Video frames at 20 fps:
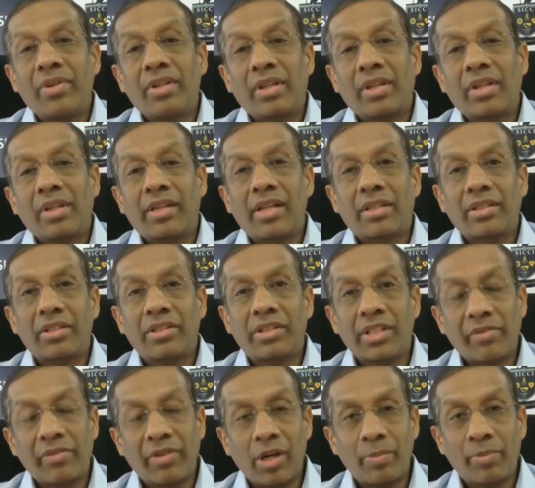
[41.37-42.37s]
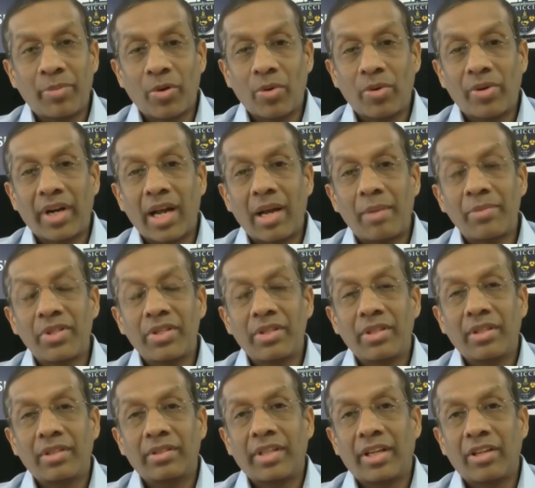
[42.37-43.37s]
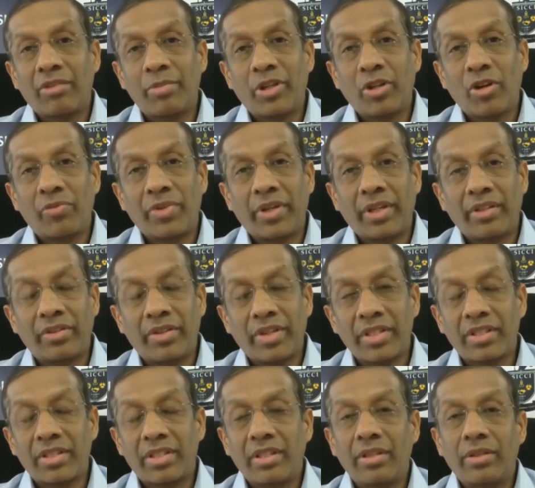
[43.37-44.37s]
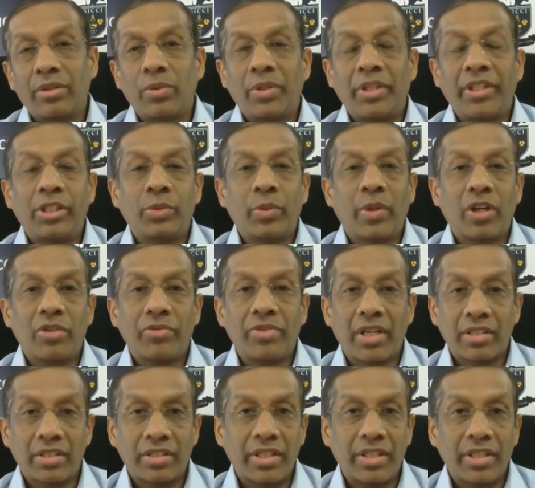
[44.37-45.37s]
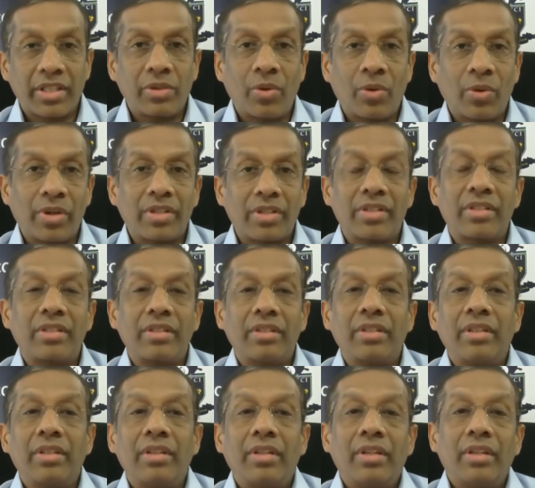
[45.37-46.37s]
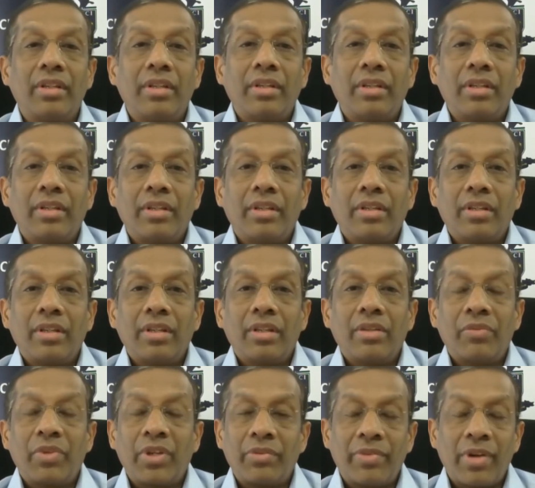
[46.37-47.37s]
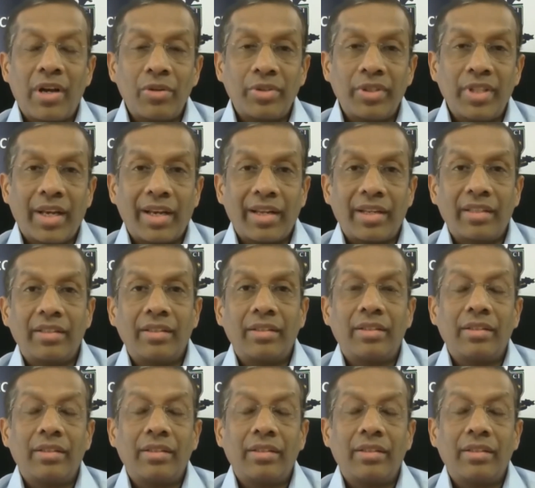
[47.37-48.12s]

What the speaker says: conducted several programs that have been of interest to each one of our stakeholders. We found that